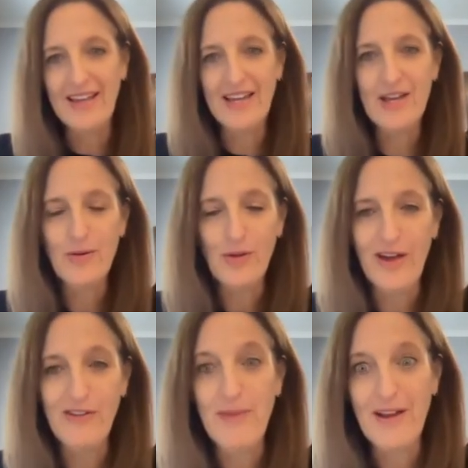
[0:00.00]
I hear a
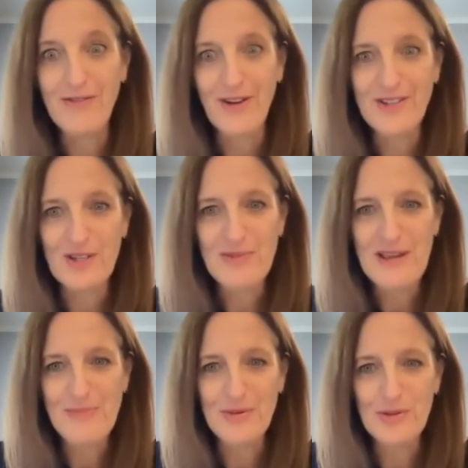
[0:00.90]
lot of my friends and
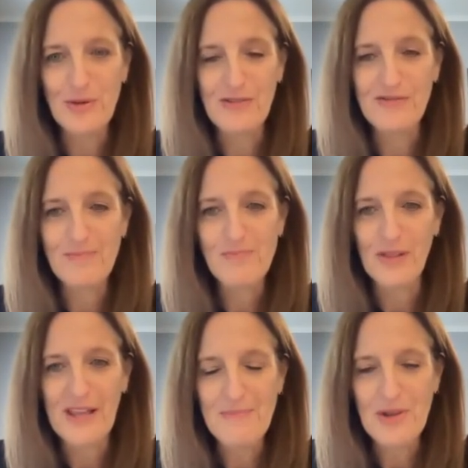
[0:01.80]
people sort of
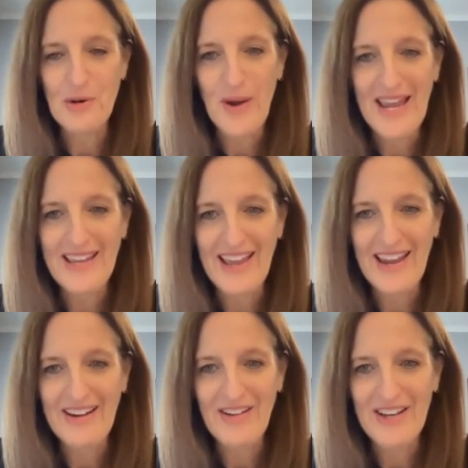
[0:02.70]
blame their weight
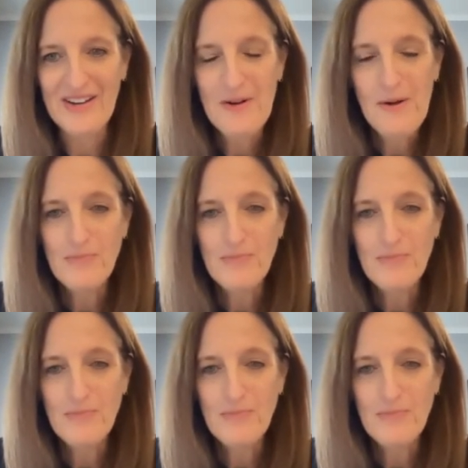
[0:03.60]
gain on